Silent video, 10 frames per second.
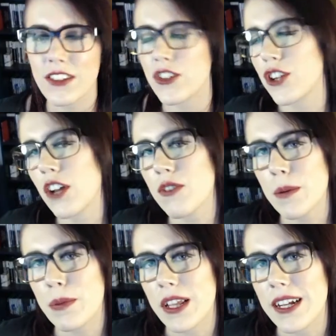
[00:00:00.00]
As the genre
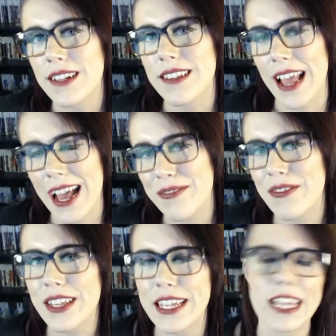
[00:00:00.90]
implies, half
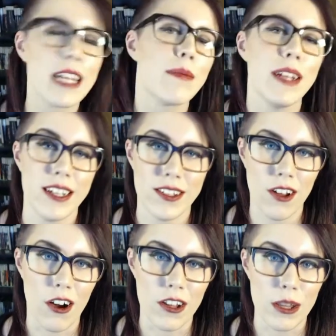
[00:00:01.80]
of the game is
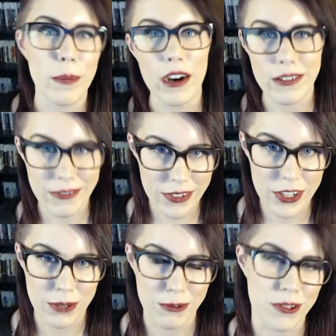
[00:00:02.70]
all about
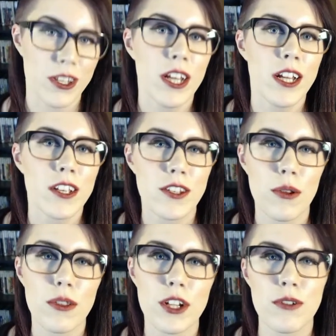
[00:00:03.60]
visuals,
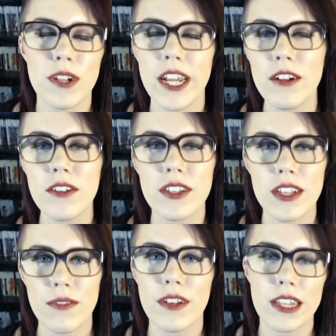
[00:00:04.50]
so the creators
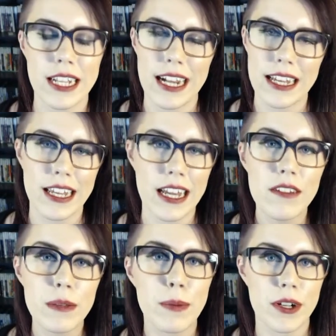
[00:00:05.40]
definitely had a
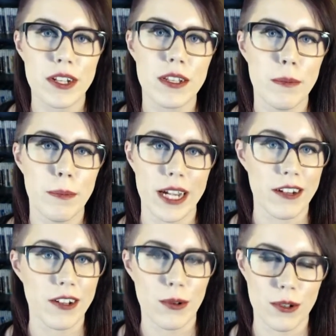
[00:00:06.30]
heavy burden to
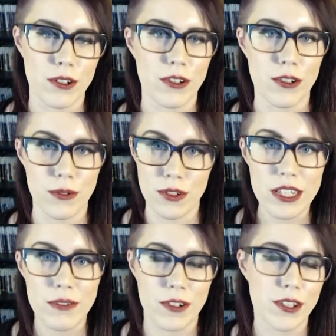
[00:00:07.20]
bear in order to
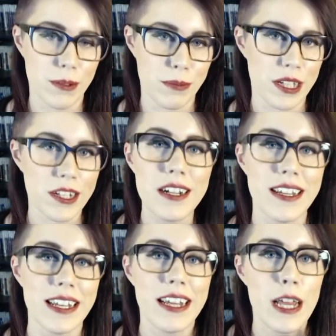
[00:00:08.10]
deliver something
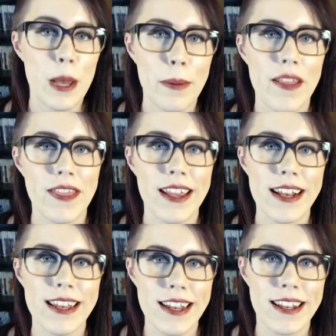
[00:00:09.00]
good, but
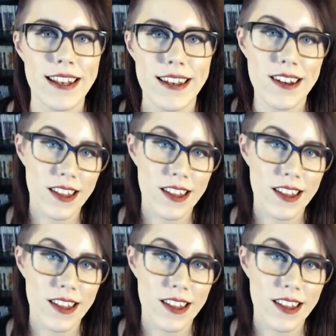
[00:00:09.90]
they didn't